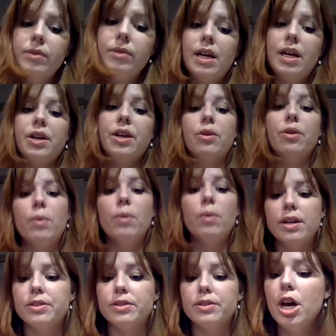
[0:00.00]
And here it
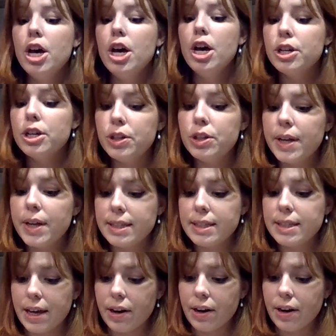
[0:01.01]
was, 2
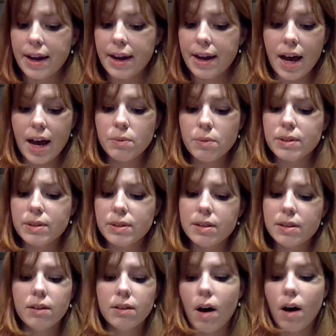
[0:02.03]
days later, and Evan was
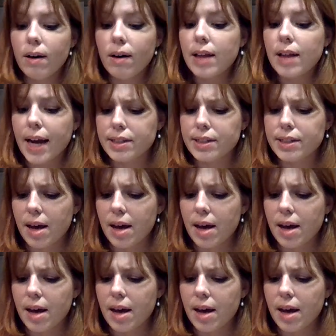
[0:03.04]
still all locked
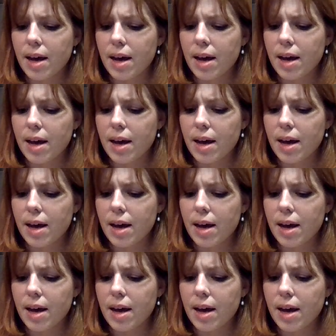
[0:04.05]
up, even though he
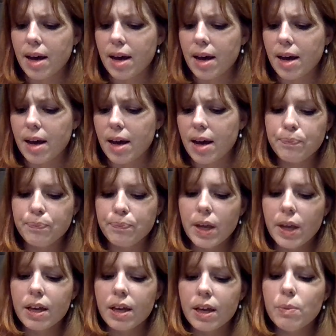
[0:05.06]
wasn't in his room.
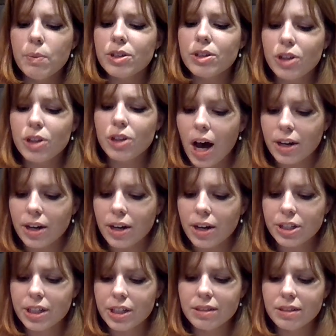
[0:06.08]
He wouldn't talk to
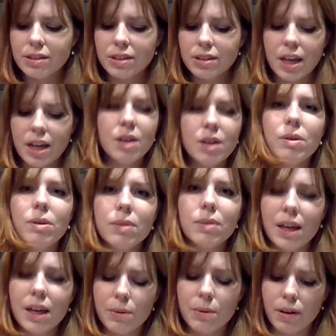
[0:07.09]
her, and he wouldn't
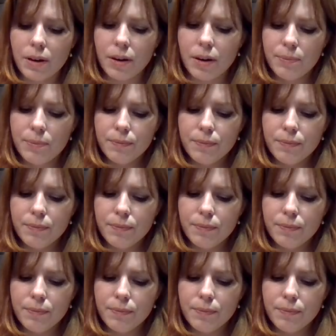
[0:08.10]
play with her.